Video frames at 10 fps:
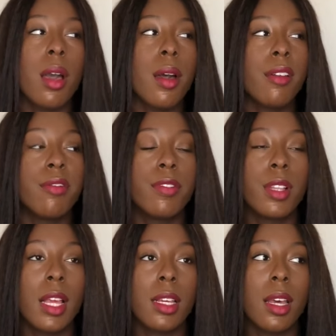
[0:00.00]
I feel
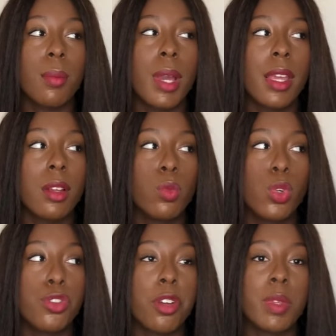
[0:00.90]
like my
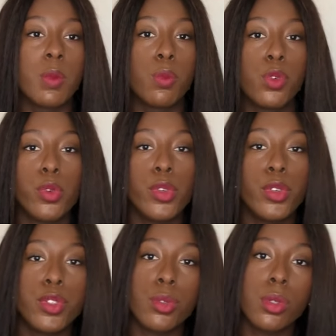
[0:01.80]
wardrobe is more
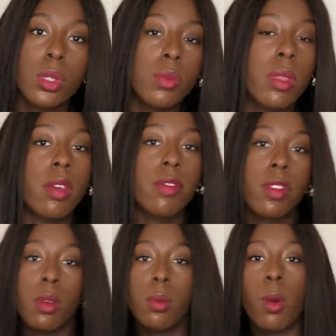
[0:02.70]
neutrals with a
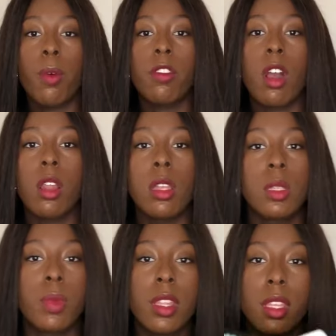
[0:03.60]
few pop of
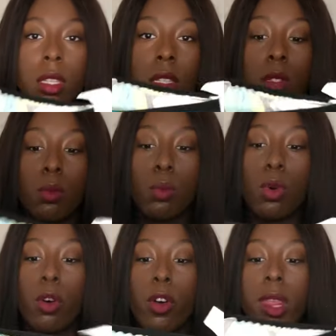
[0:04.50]
colors, but this is
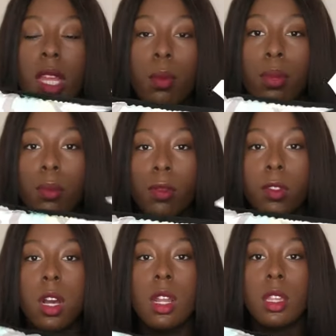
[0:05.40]
more than a pop of
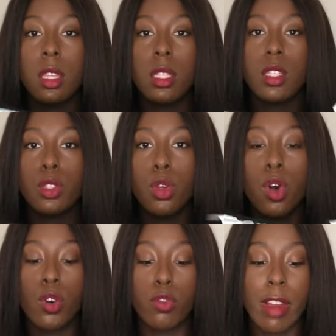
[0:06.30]
color. This is the
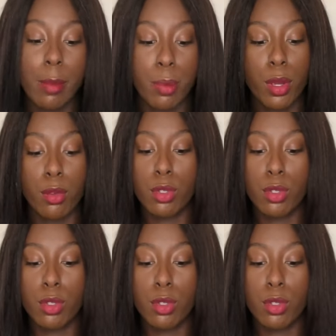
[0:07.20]
whole rainbow.